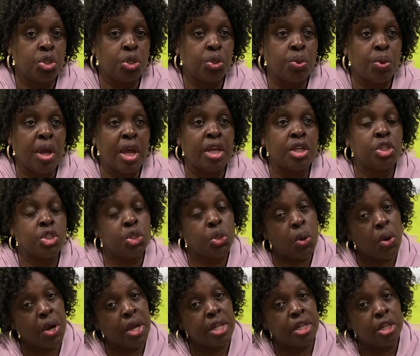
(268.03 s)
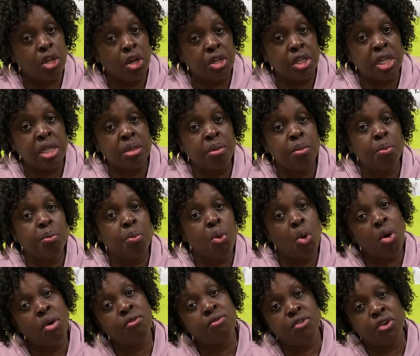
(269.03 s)
to enjoy learning
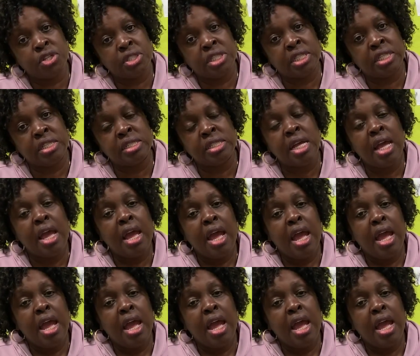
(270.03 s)
more verses.